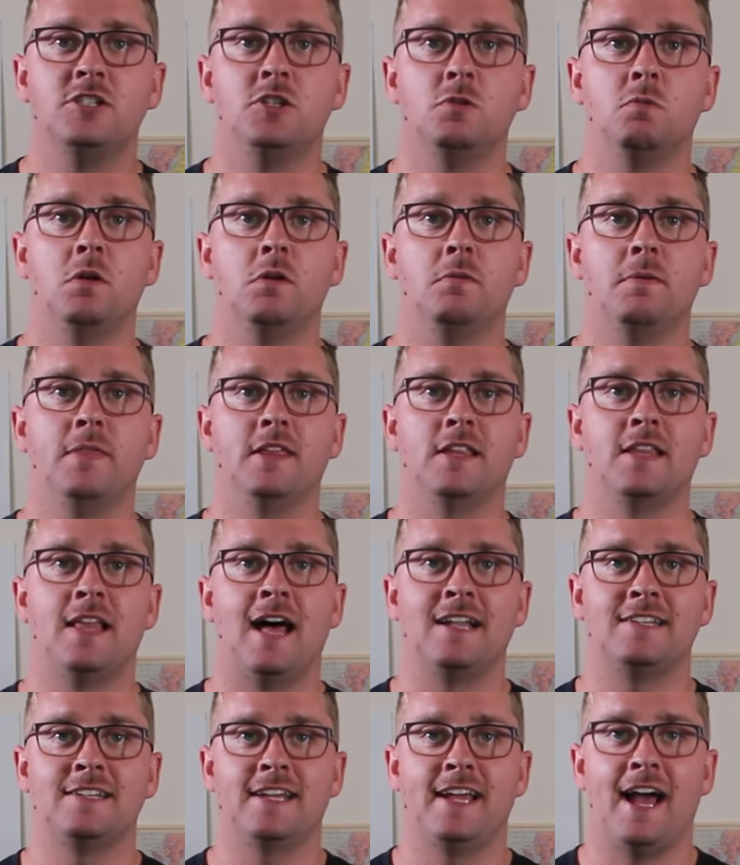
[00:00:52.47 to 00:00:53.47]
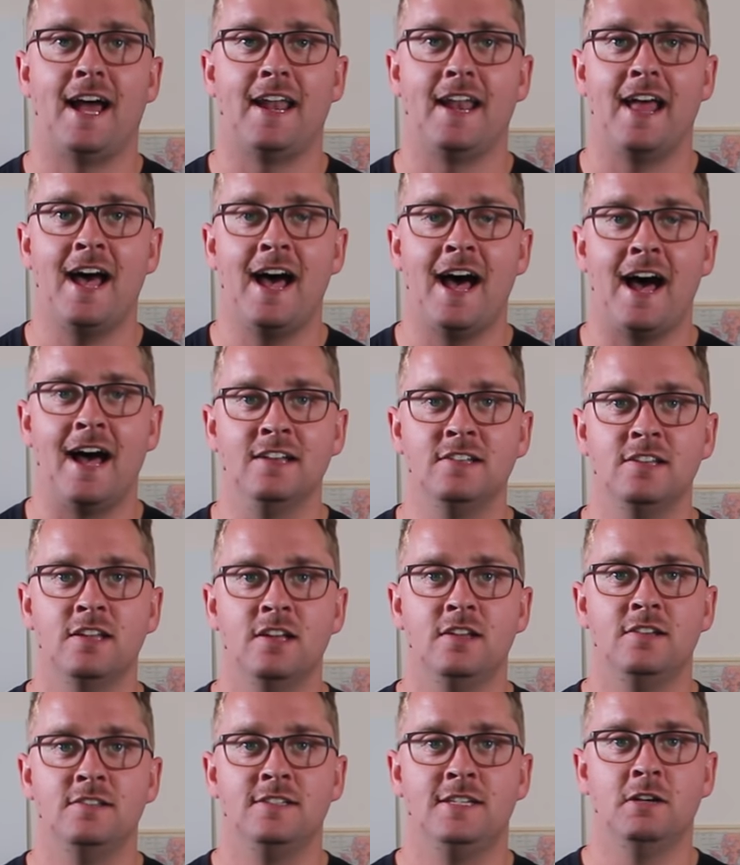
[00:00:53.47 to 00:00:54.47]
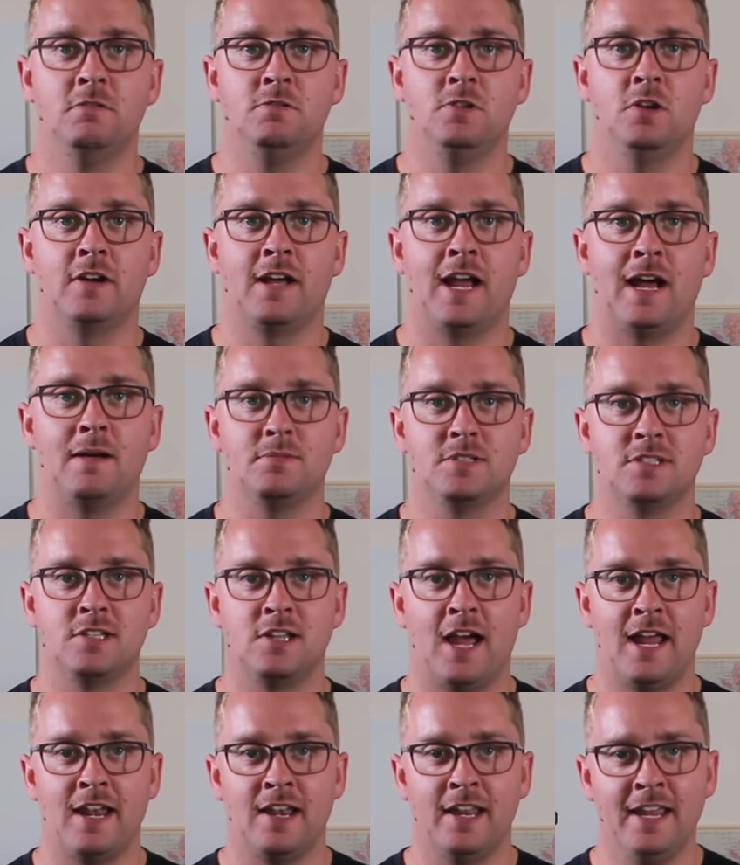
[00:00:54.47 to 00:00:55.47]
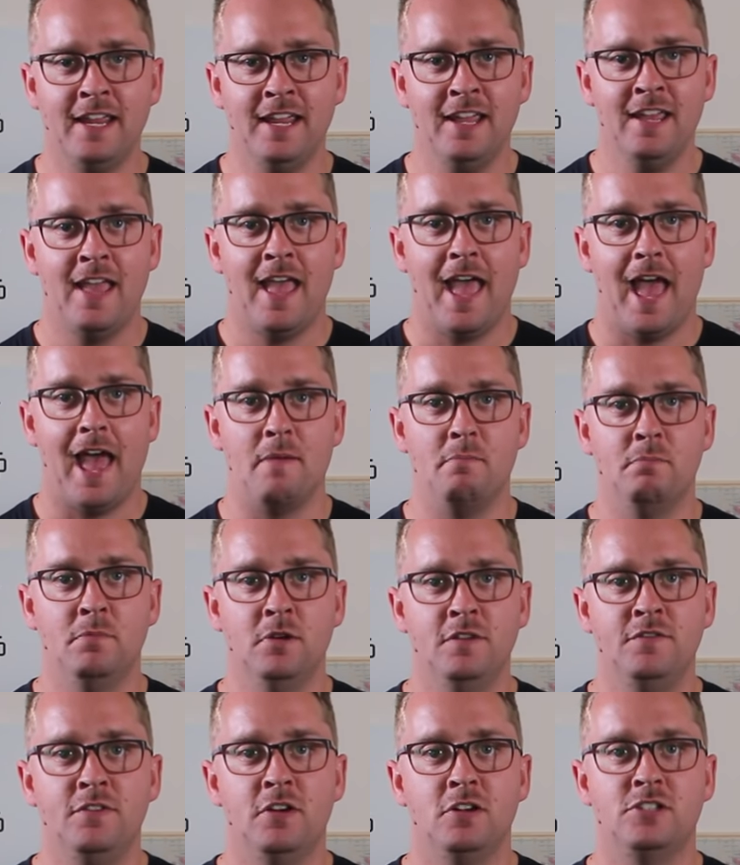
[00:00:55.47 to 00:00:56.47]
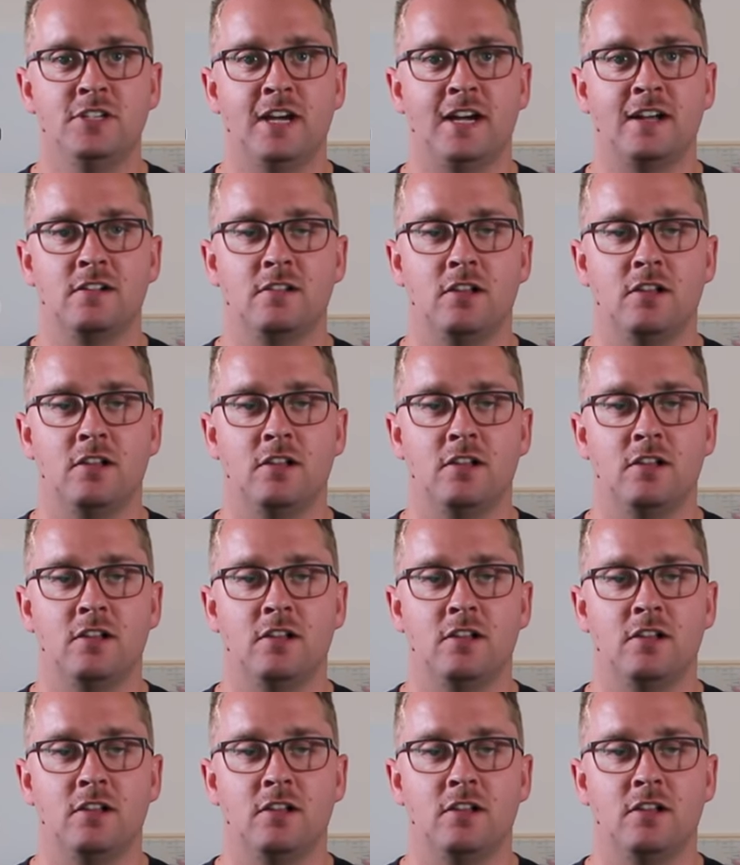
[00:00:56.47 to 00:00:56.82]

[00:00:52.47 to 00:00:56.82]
as you would with the latte art heart, tilt your cup slightly and move your jug